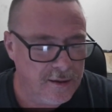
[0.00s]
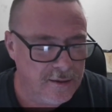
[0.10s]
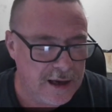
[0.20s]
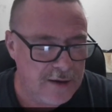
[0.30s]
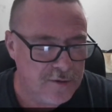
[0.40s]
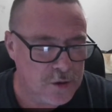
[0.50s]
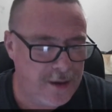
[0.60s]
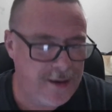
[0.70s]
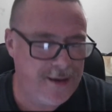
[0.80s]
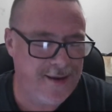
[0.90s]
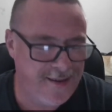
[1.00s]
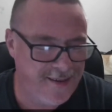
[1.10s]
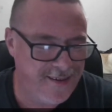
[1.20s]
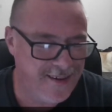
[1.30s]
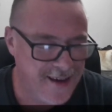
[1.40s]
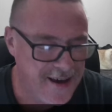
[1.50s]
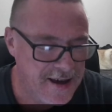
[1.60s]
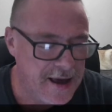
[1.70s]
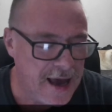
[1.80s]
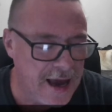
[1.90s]
Evil.
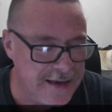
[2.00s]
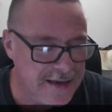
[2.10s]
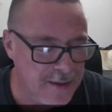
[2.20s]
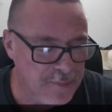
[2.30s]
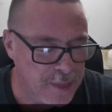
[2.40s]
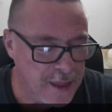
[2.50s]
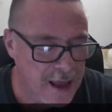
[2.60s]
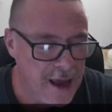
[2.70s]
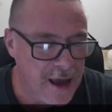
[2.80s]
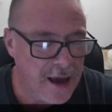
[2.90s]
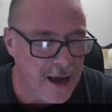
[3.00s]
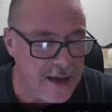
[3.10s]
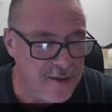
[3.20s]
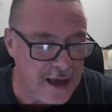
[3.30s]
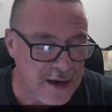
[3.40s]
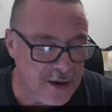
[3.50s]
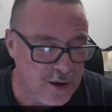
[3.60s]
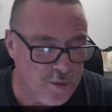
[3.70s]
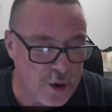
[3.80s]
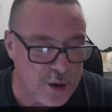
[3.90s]
And he then
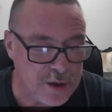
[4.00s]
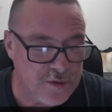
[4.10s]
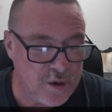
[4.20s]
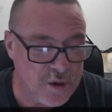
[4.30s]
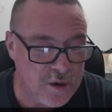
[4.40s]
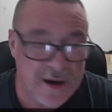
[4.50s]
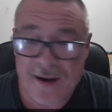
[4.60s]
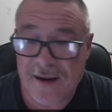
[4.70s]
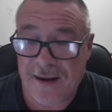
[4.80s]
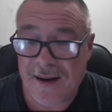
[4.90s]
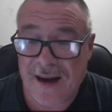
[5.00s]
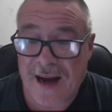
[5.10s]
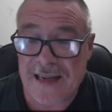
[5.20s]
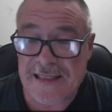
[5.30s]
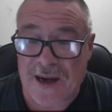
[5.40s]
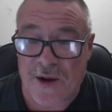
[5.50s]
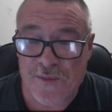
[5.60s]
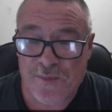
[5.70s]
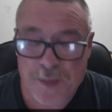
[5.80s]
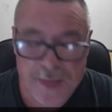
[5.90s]
worked for ASIO,
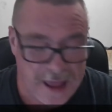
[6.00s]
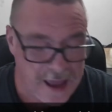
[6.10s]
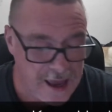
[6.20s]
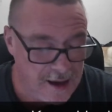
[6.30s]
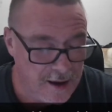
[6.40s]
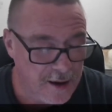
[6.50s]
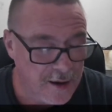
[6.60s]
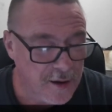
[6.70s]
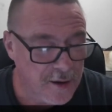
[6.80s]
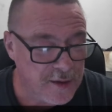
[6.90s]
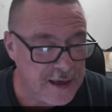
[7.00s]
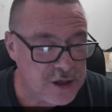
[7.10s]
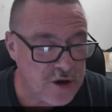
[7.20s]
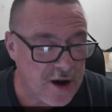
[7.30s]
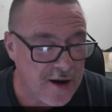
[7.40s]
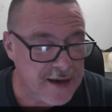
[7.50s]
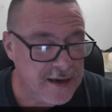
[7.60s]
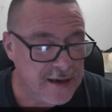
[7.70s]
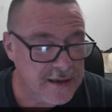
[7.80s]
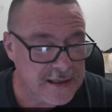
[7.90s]
the Australian
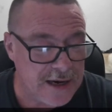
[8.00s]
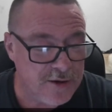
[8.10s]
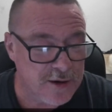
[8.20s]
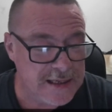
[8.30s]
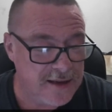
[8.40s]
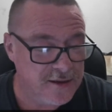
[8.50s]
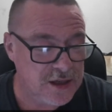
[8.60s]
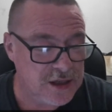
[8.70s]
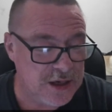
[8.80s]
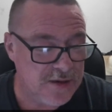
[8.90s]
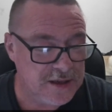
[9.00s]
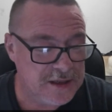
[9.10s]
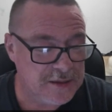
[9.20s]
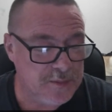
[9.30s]
Secret Intelligence Service.